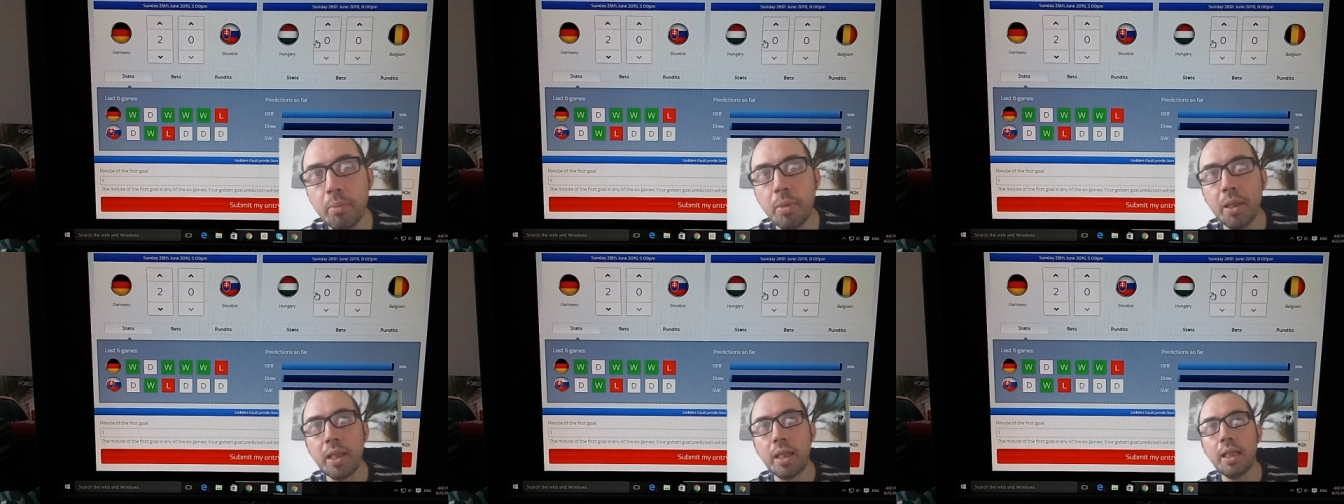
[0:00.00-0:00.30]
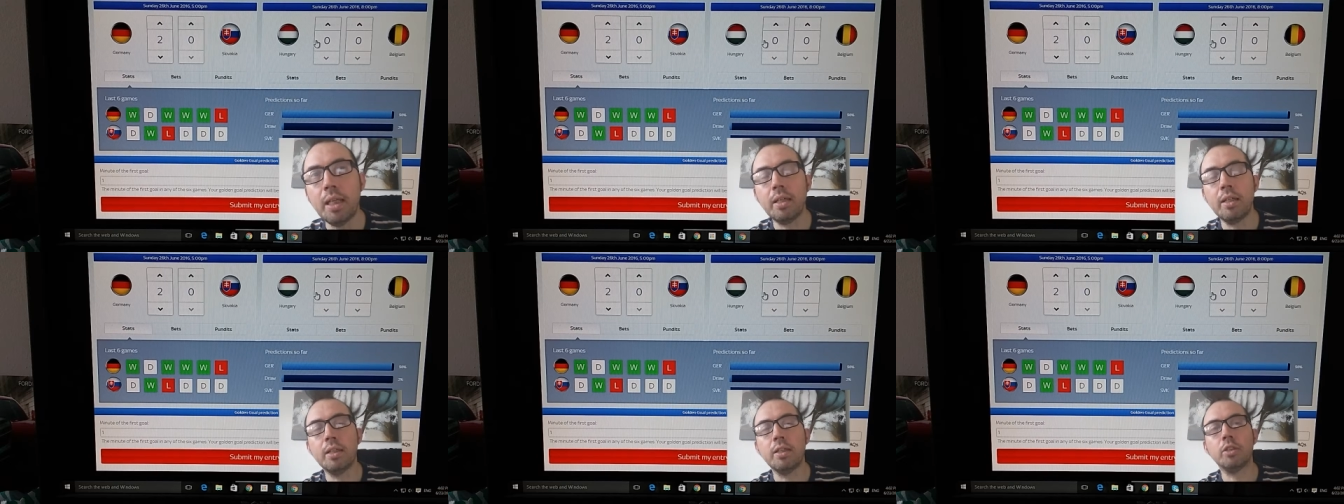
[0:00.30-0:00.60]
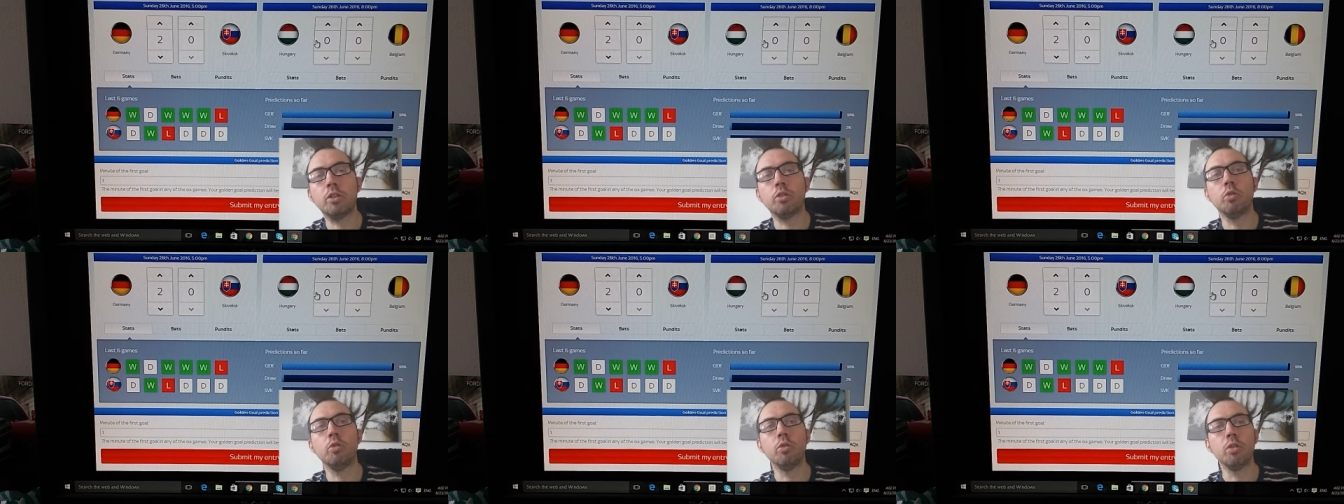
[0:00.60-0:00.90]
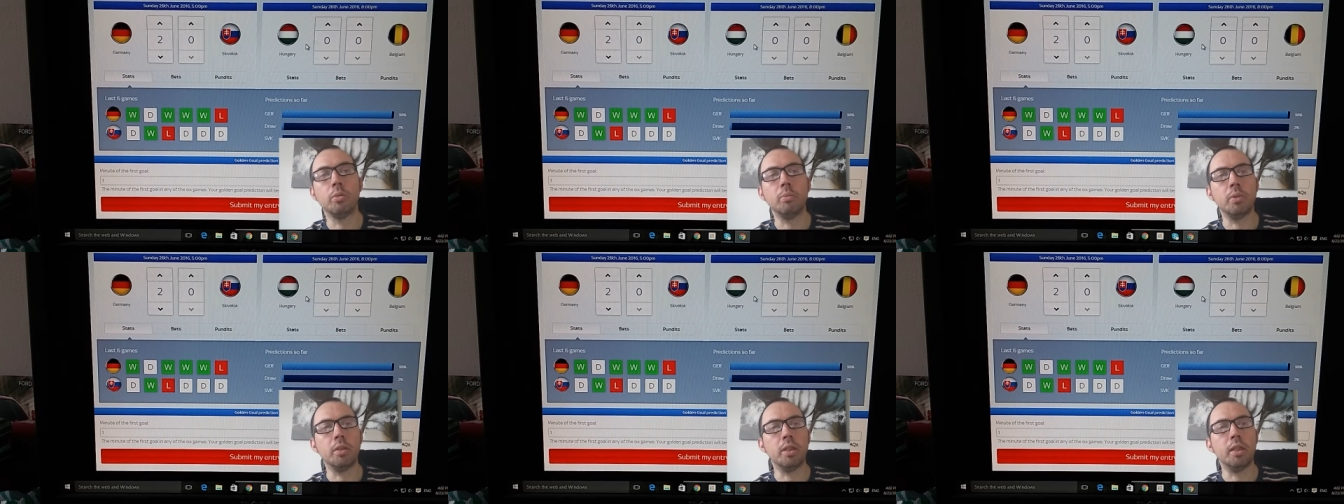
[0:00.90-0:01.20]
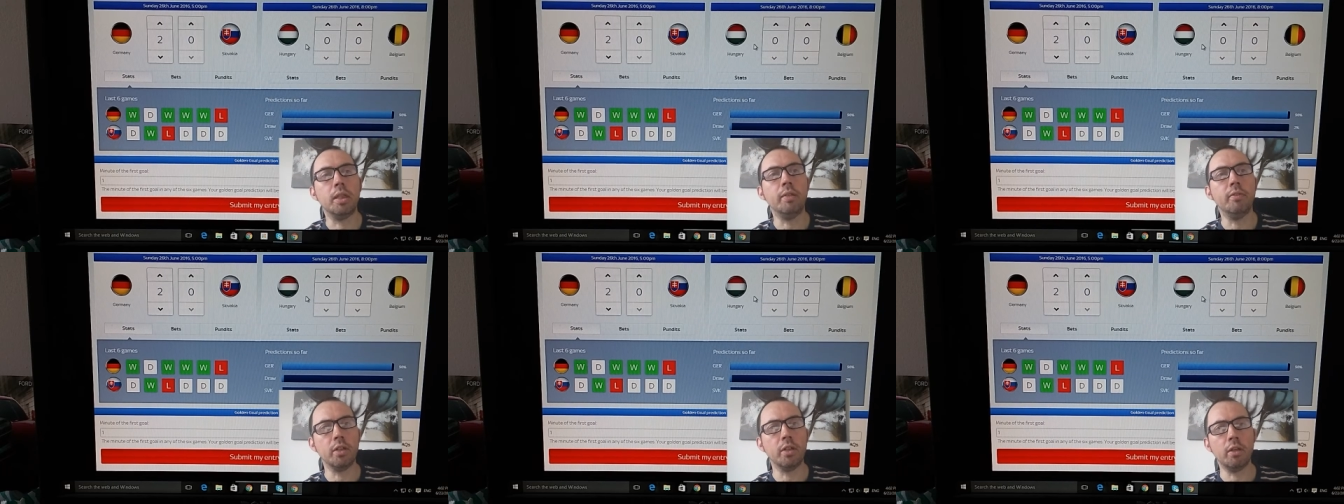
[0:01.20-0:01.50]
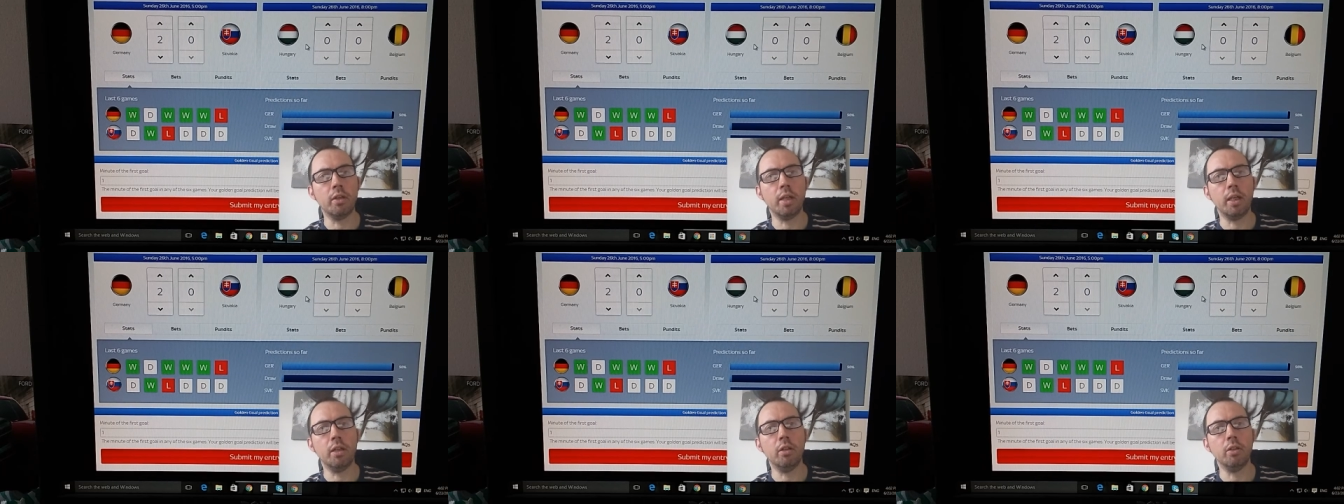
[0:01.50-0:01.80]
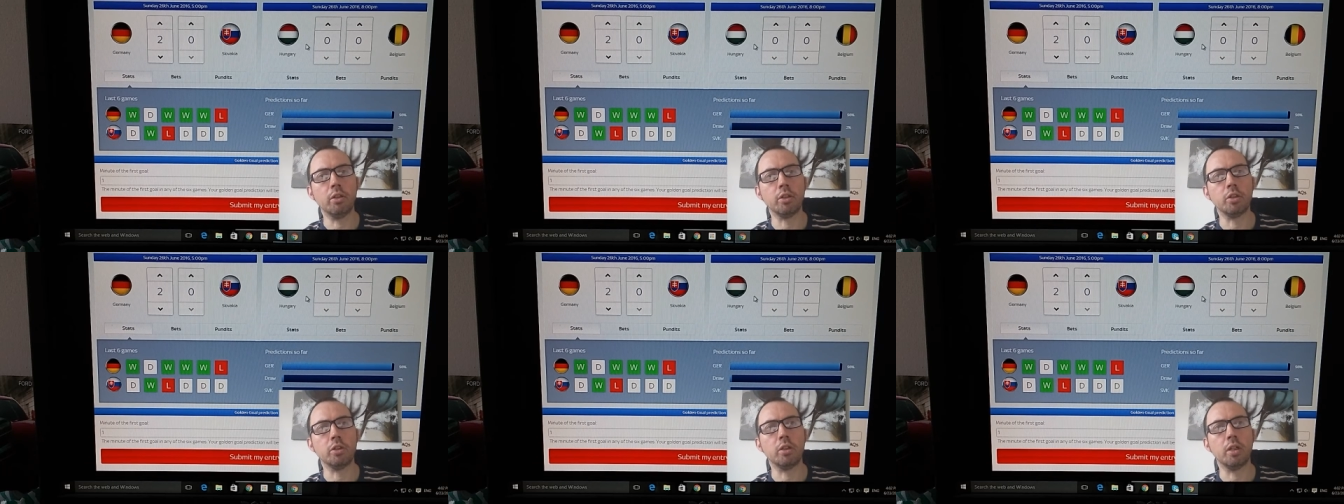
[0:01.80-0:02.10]
the beginning of this tournament, even though they
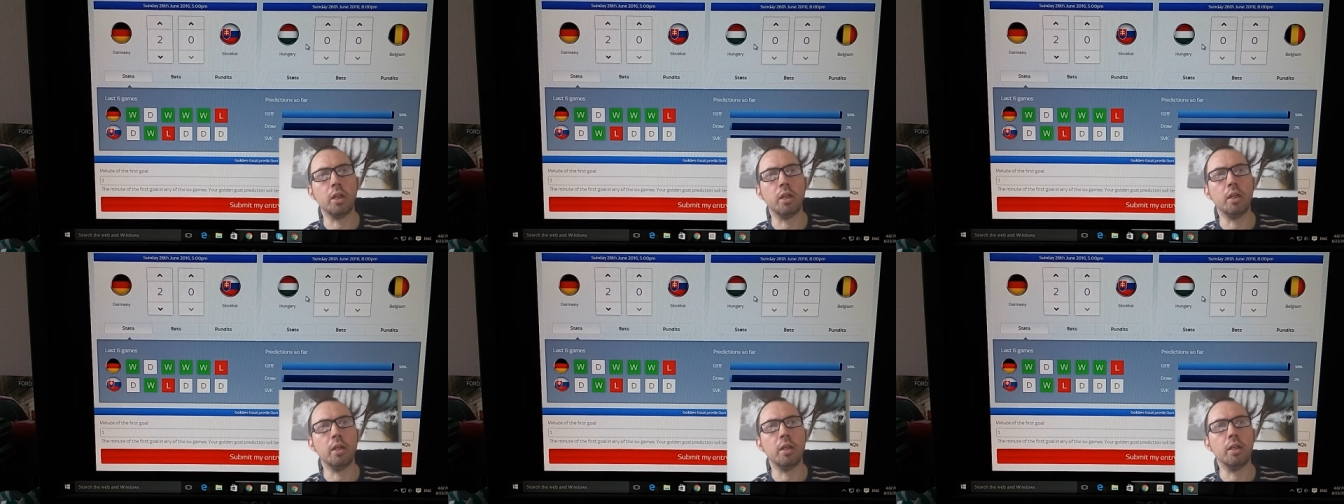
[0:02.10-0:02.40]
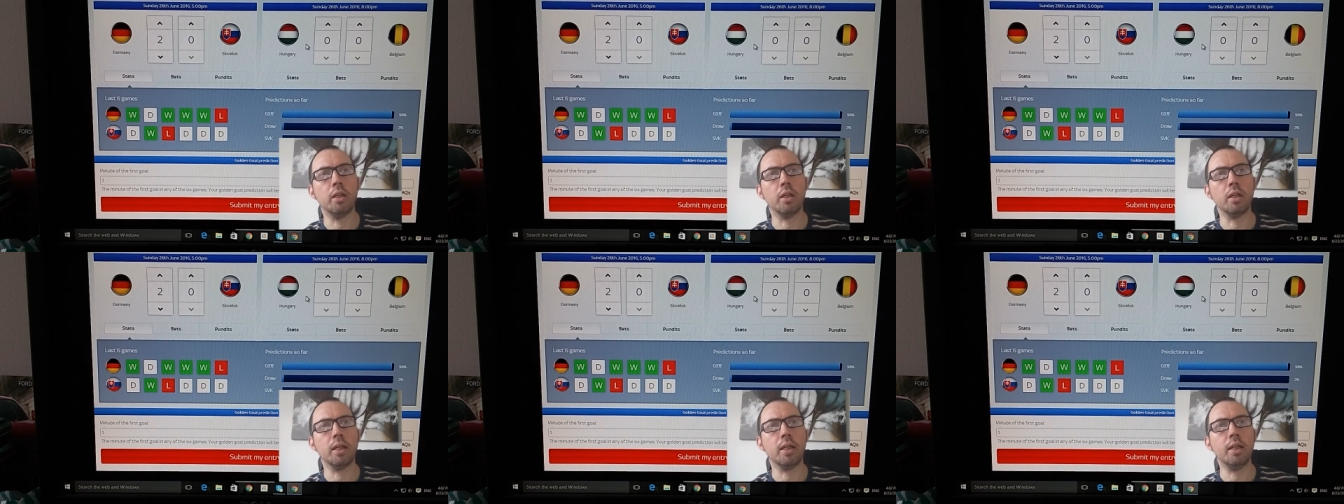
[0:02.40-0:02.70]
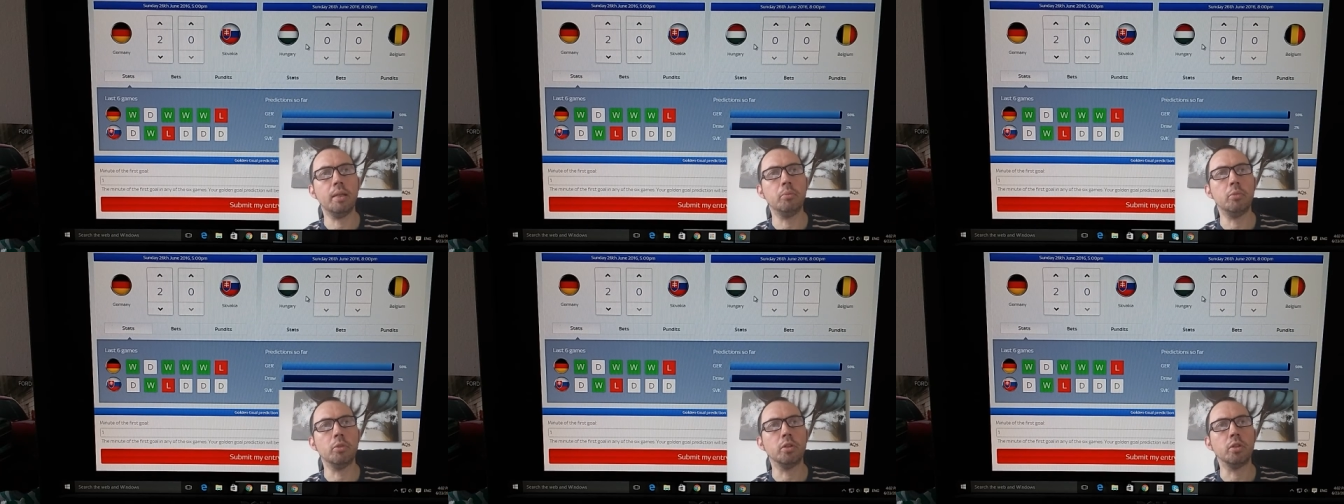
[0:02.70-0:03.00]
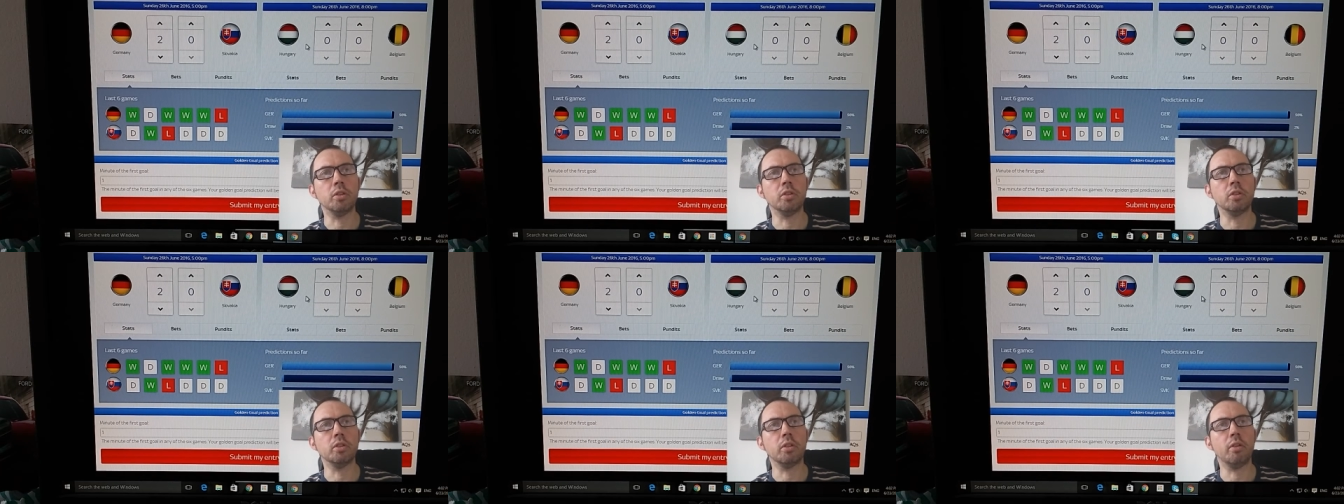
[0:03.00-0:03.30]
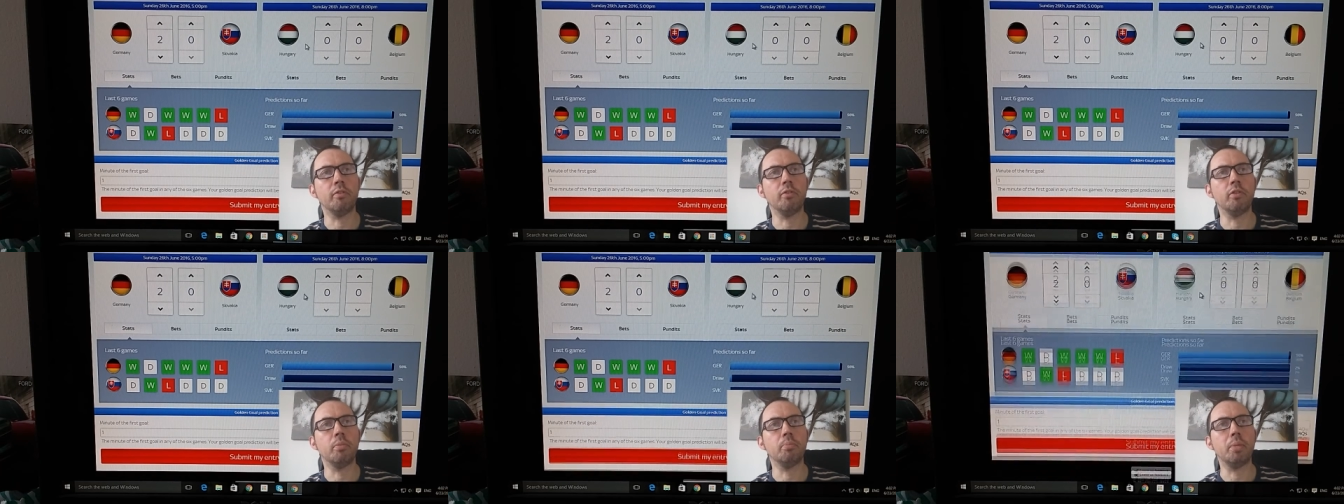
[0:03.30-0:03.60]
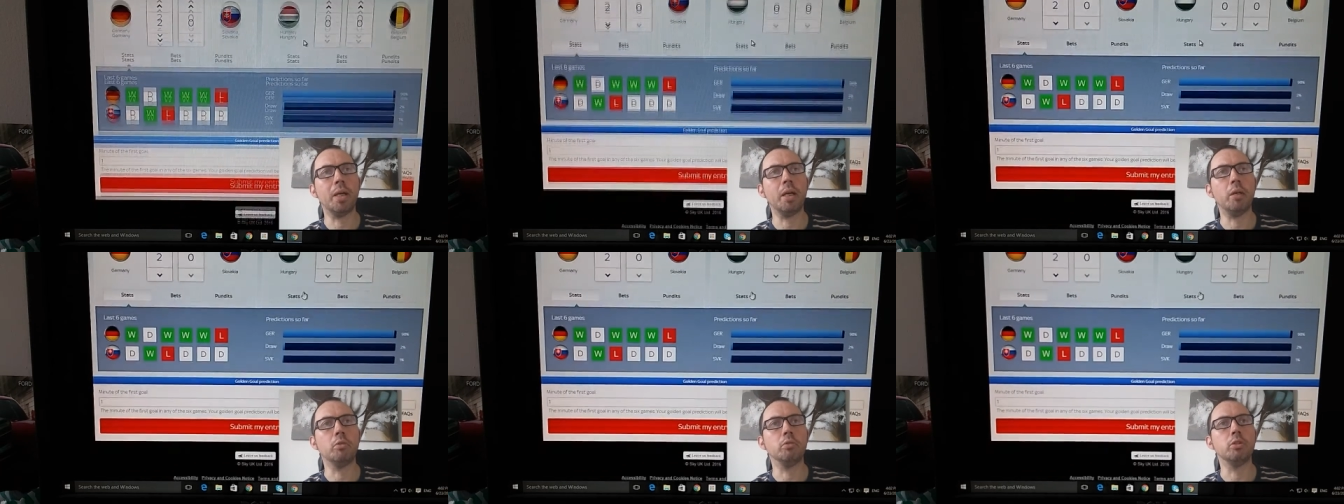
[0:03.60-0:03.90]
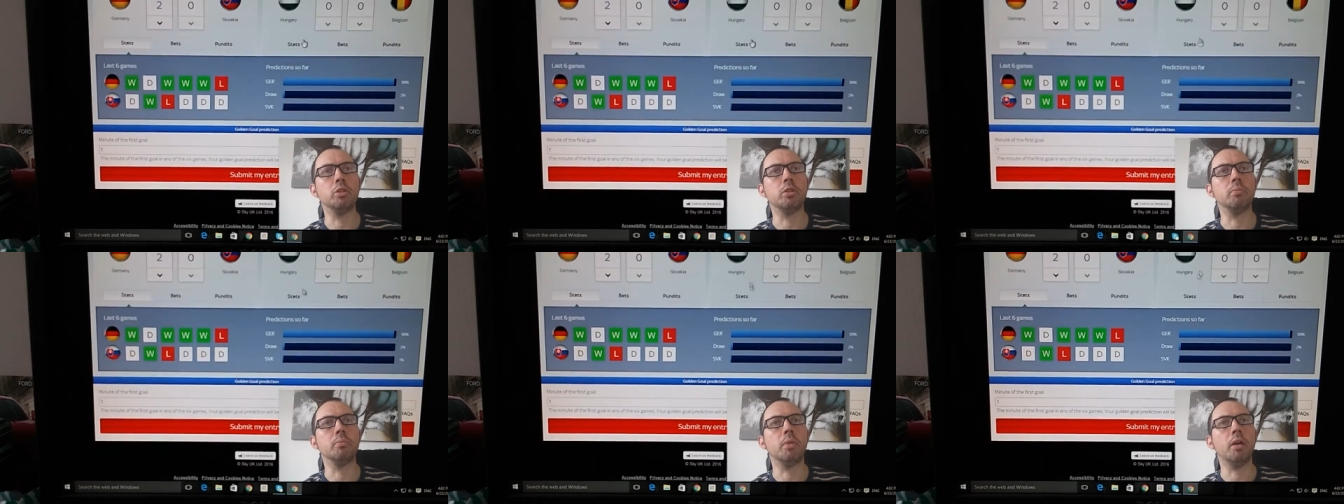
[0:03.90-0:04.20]
lost uh, a game, was for
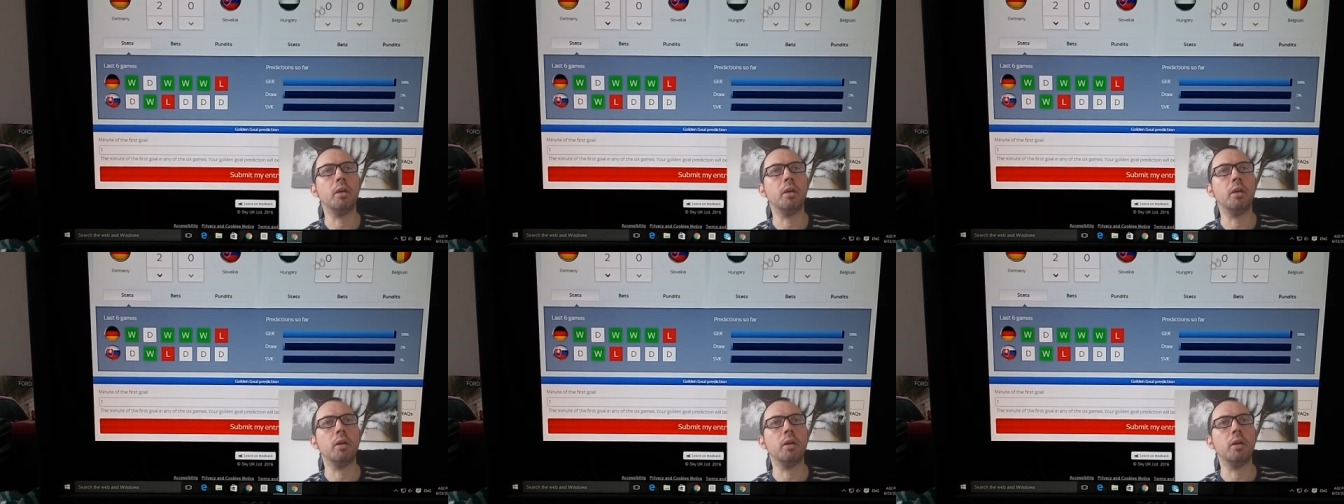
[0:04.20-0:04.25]
Belgium.